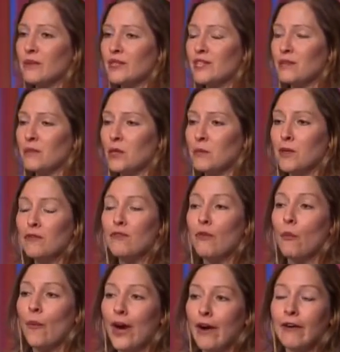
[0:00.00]
once in a blue moon for
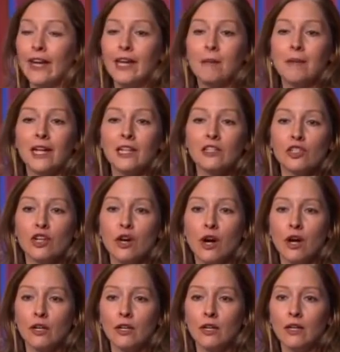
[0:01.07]
where an email has
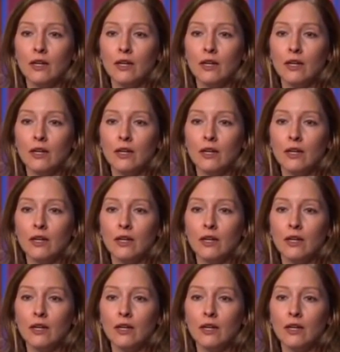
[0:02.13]
gone.